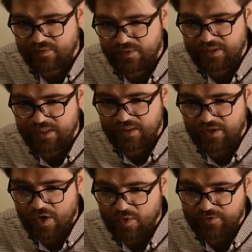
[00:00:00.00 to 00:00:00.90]
I'm gonna
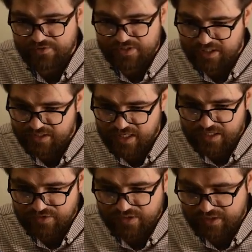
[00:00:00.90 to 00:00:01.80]
go with
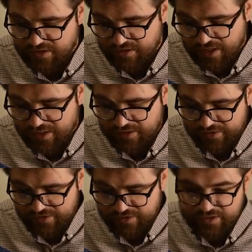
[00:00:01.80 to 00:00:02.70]

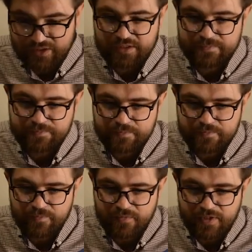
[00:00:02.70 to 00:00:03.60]
$600.
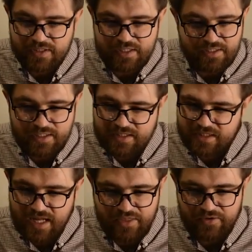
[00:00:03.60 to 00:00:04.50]
There's
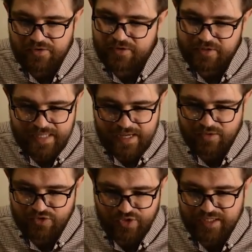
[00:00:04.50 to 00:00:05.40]
another
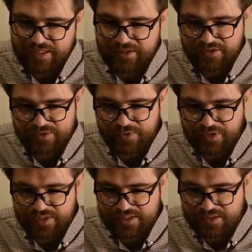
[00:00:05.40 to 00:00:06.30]
downtrend here, to be
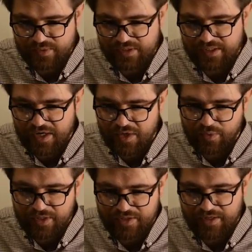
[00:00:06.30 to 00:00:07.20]
honest. We're gonna go
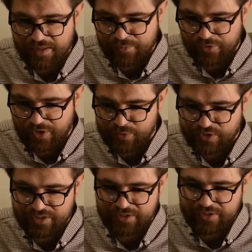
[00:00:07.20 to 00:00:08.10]
with a put
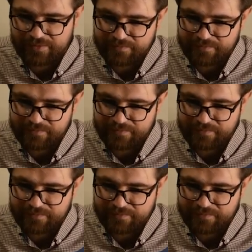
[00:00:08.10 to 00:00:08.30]
option here.